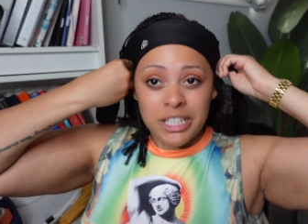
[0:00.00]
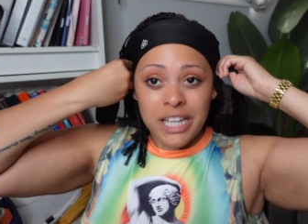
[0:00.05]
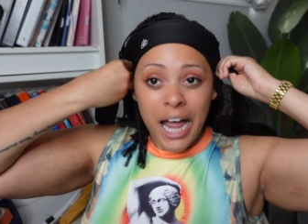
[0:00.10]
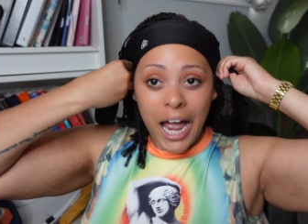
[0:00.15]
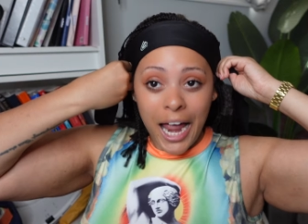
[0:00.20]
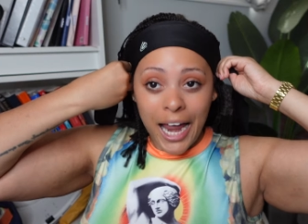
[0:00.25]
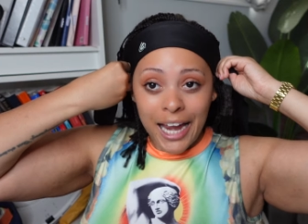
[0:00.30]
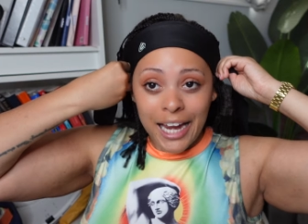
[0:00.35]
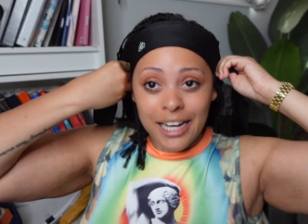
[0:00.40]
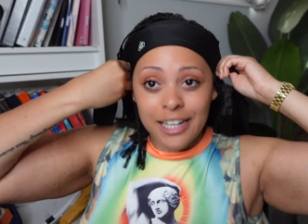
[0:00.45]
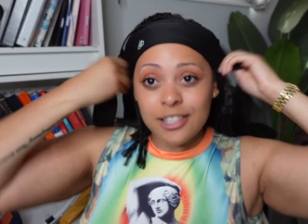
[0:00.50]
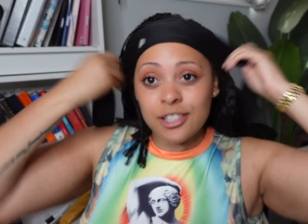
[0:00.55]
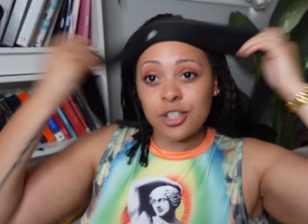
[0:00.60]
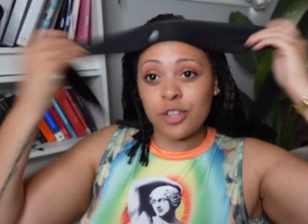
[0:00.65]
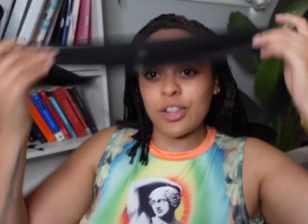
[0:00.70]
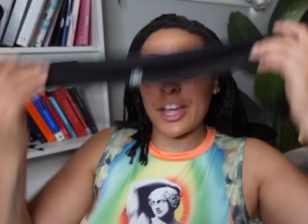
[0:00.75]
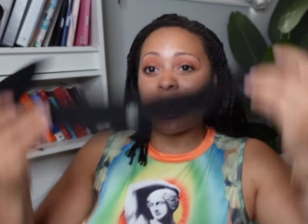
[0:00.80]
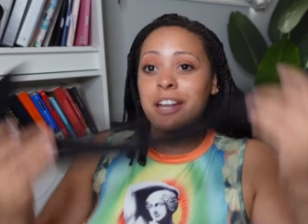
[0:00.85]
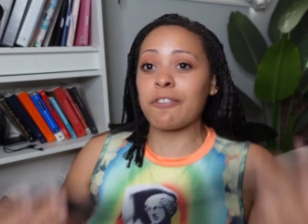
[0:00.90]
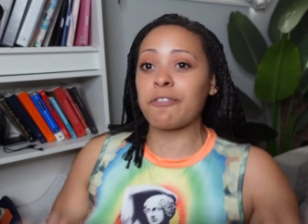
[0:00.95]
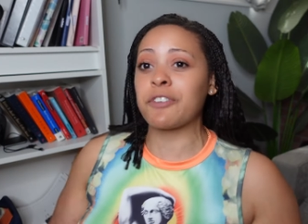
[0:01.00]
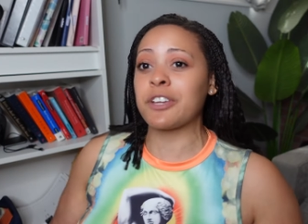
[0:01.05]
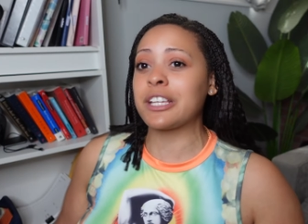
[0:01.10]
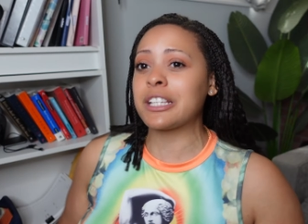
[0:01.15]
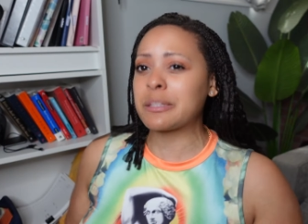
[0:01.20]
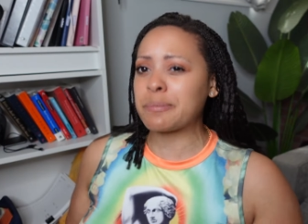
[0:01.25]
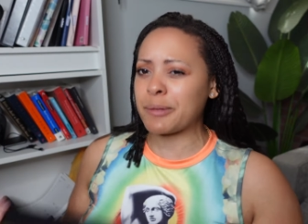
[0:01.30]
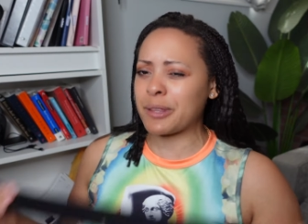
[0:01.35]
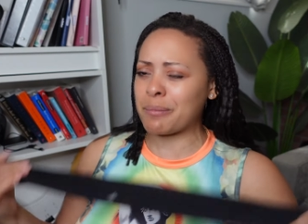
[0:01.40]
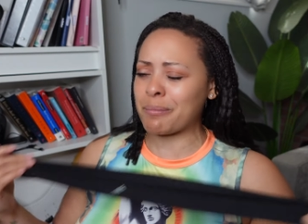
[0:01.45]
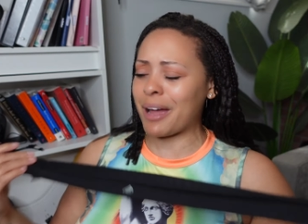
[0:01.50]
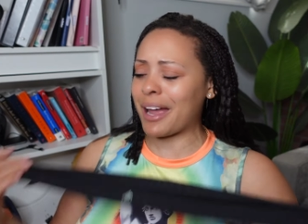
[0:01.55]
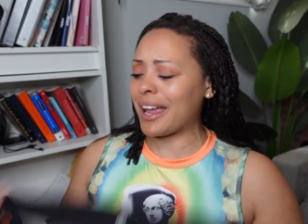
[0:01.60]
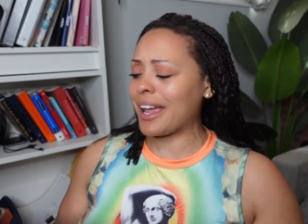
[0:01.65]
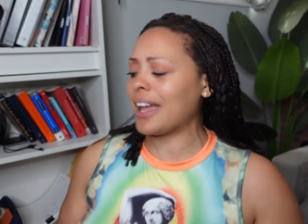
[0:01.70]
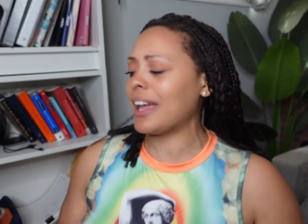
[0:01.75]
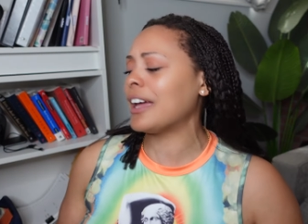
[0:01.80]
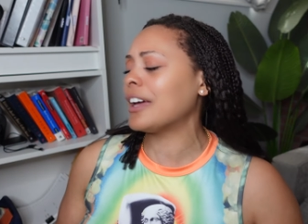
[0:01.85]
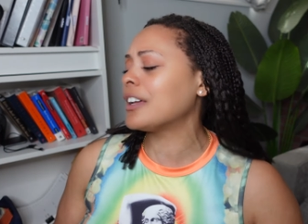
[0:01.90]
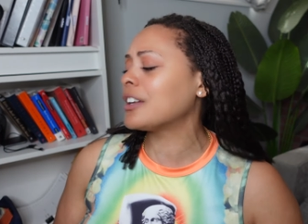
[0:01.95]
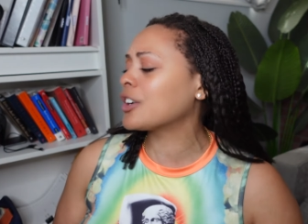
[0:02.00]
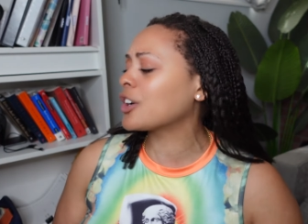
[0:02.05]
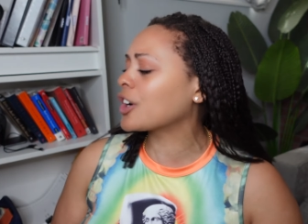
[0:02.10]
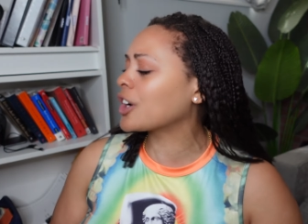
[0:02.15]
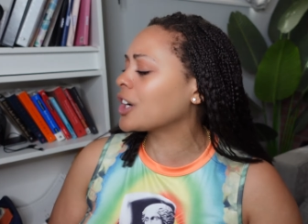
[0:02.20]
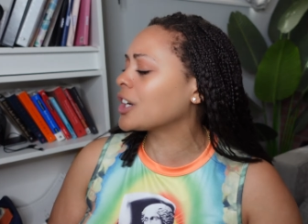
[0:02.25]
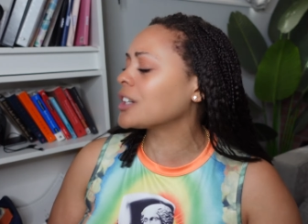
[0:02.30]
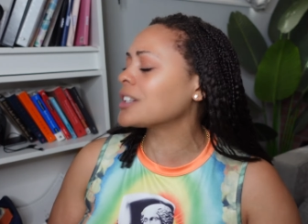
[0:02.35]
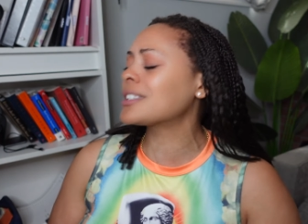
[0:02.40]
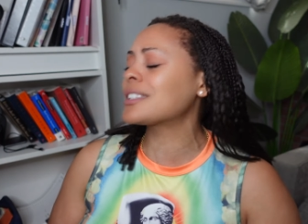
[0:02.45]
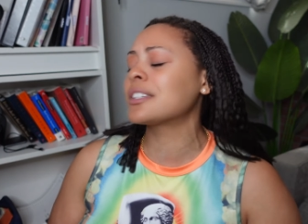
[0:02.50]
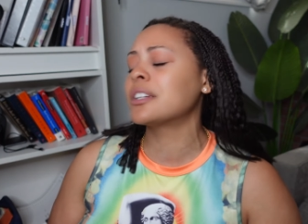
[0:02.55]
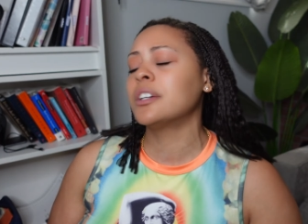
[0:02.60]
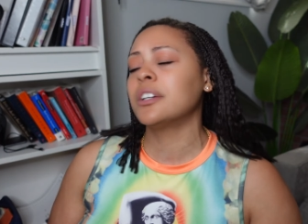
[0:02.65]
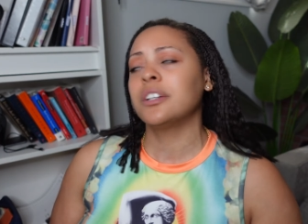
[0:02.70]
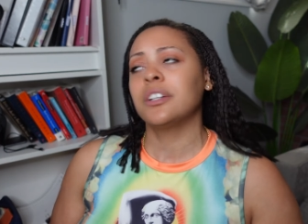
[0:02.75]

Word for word: tight so that it fits, but then my head hurts